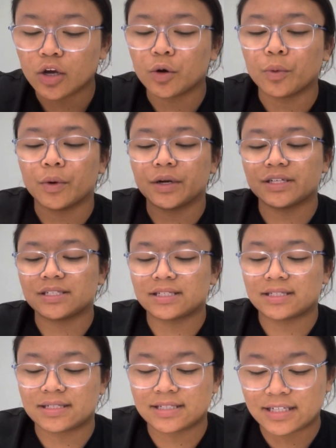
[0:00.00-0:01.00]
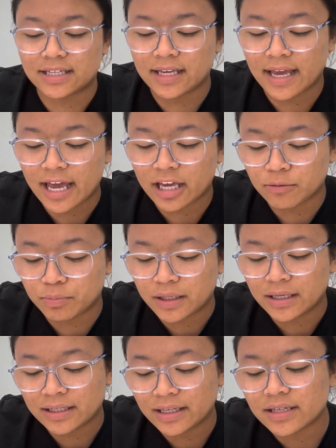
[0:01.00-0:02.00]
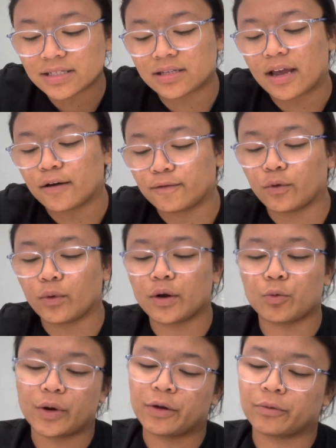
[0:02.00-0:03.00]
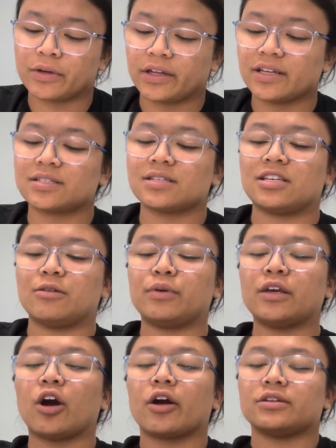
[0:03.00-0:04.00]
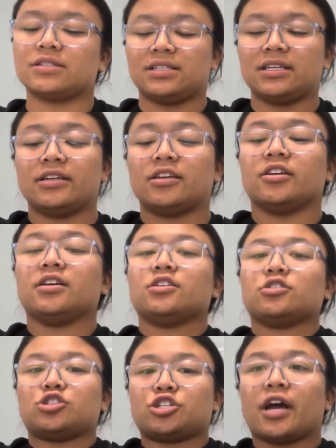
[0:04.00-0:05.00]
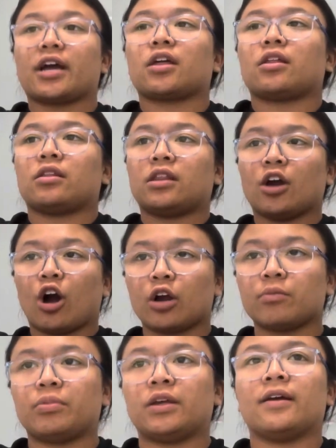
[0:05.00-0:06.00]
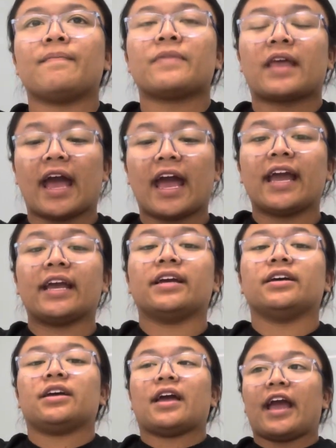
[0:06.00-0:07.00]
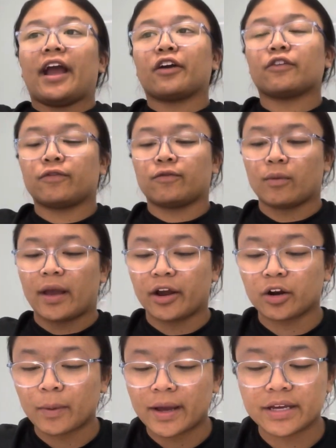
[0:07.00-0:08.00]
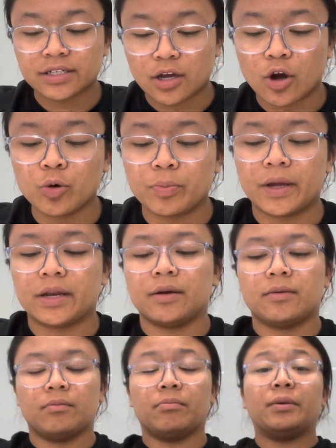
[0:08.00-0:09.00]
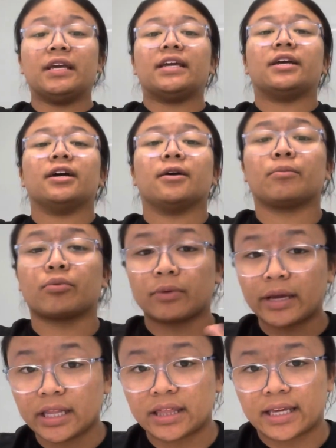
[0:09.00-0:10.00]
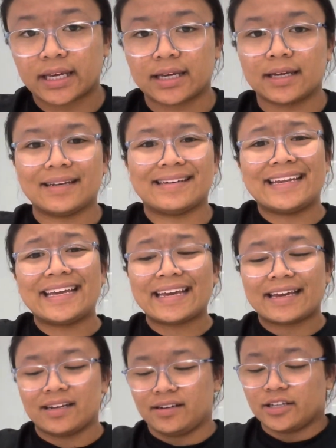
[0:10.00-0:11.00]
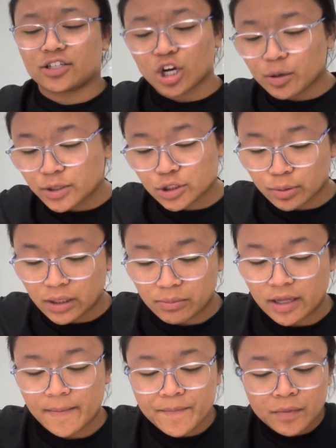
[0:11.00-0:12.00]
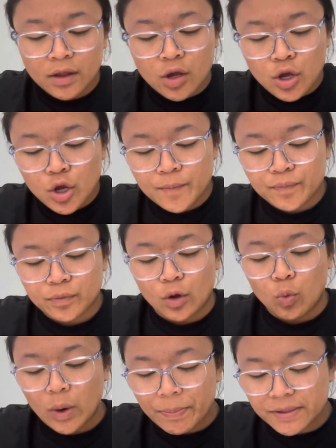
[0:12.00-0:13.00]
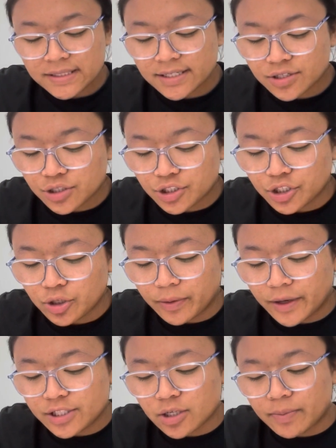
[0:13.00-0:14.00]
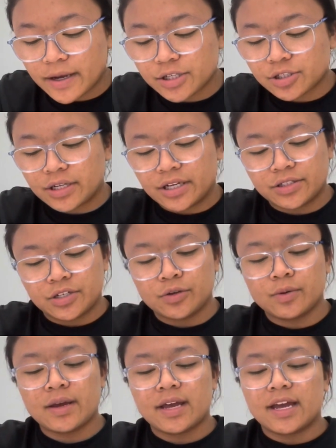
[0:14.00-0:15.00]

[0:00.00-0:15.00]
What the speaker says: What does CABD stand for when it relates to CPR? C, check the heartbeat. A, airway is open. B, breathing. D, determine treatment. What position should you place your patient into